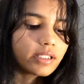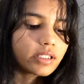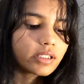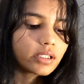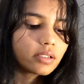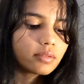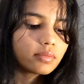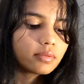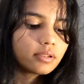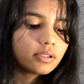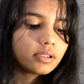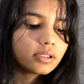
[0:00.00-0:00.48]

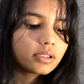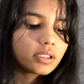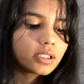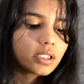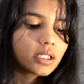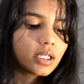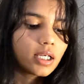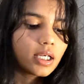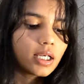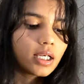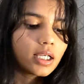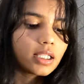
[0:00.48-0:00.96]
vegetables
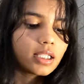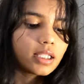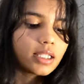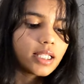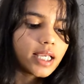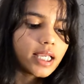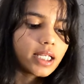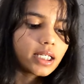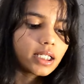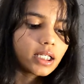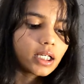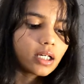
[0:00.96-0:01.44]

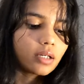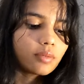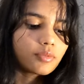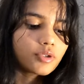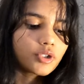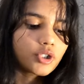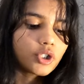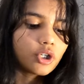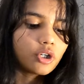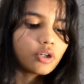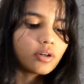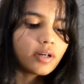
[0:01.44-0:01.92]
then
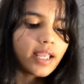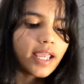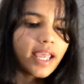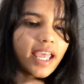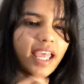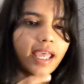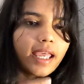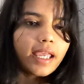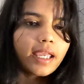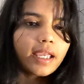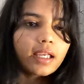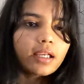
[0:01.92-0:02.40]
comes your
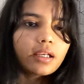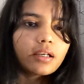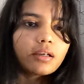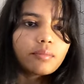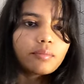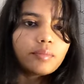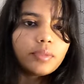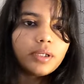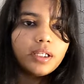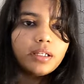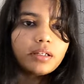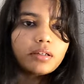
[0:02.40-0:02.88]
egg
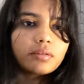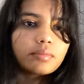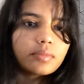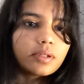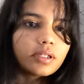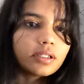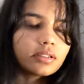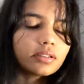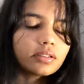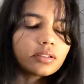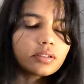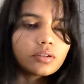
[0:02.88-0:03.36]
peanut
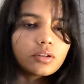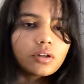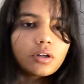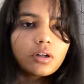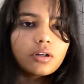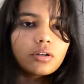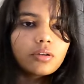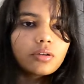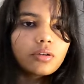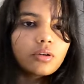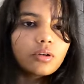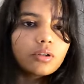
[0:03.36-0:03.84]
butter
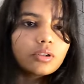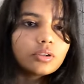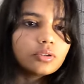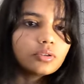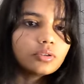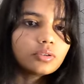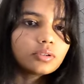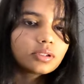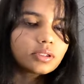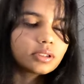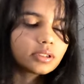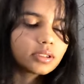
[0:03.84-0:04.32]
or all
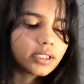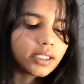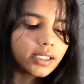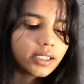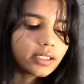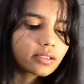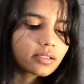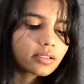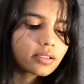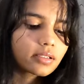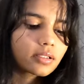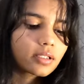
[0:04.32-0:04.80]
those
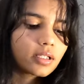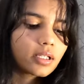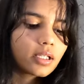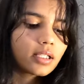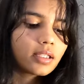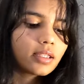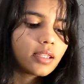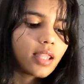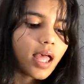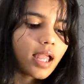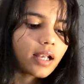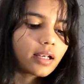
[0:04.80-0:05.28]
things
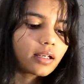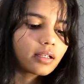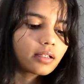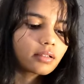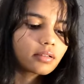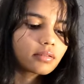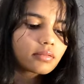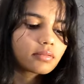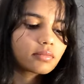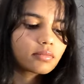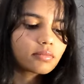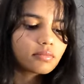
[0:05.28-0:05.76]
that
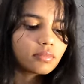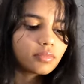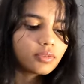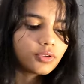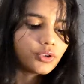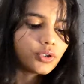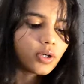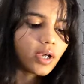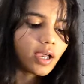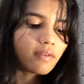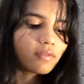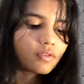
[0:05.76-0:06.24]

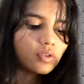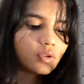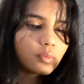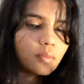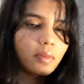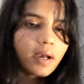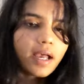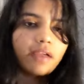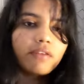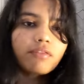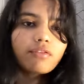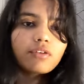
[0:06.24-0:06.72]
you have to
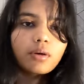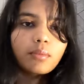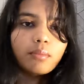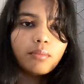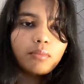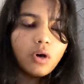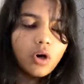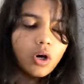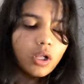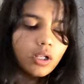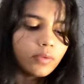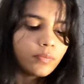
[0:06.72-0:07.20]
buy
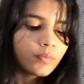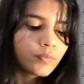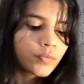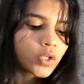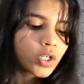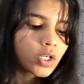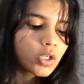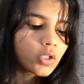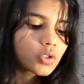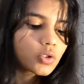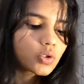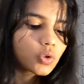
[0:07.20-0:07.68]
from mall
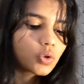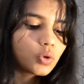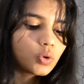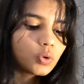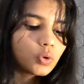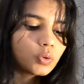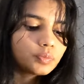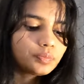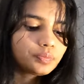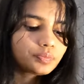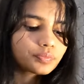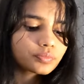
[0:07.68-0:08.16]

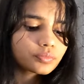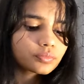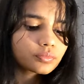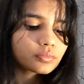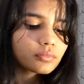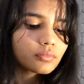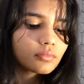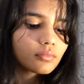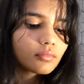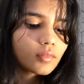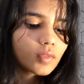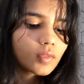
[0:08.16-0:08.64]
so
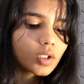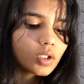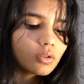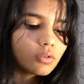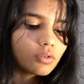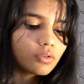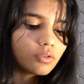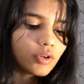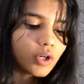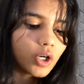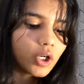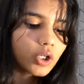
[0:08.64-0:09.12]

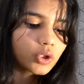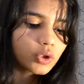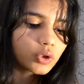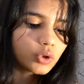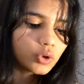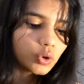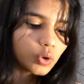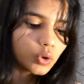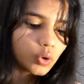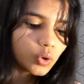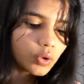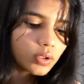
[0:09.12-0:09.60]
for
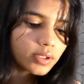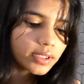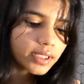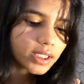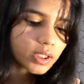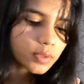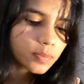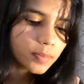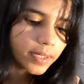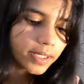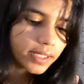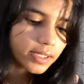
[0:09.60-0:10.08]
those
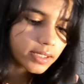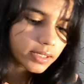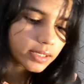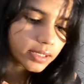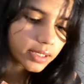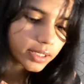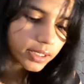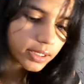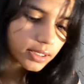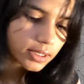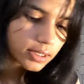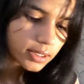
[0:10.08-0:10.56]

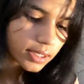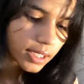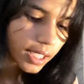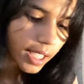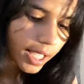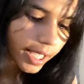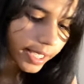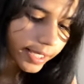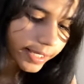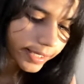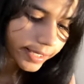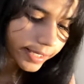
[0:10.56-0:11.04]
expenses
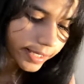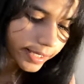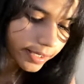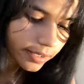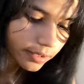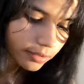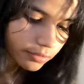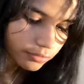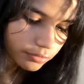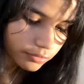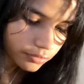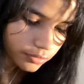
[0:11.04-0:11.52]
i
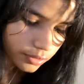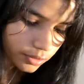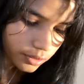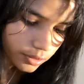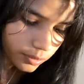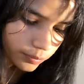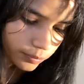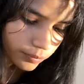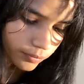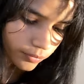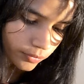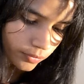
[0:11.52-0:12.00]
have
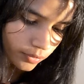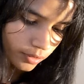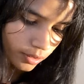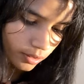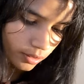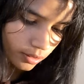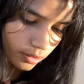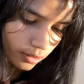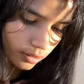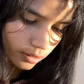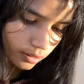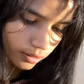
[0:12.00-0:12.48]
uh,
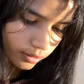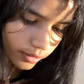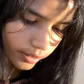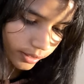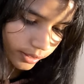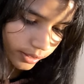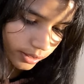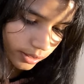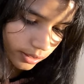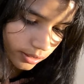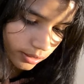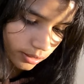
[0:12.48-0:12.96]

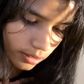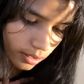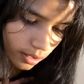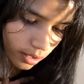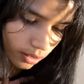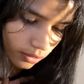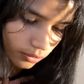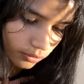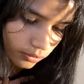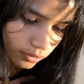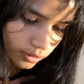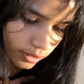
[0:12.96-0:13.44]
written
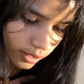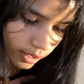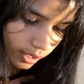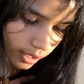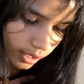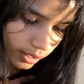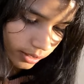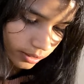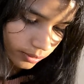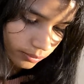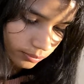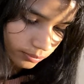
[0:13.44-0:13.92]
down
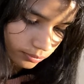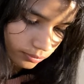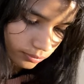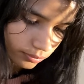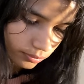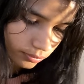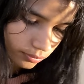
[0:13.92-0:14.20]
that